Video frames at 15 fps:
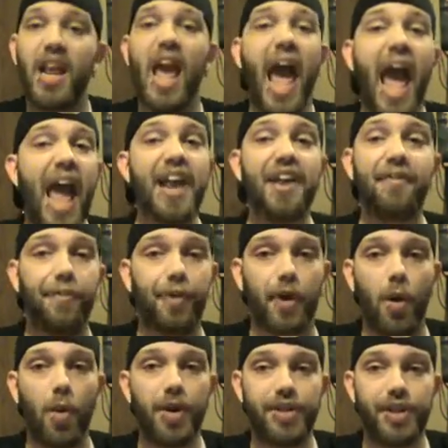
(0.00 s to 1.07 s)
Hate if you're
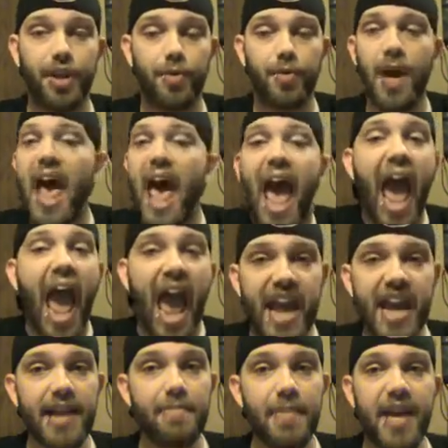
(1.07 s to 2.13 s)
going to.
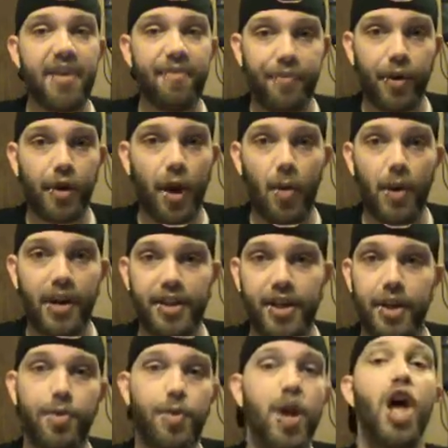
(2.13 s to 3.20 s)
Hate me if you're going
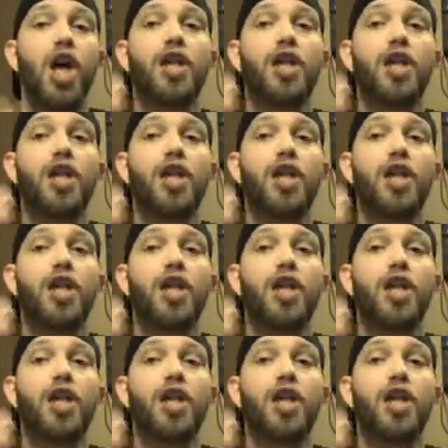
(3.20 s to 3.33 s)
to.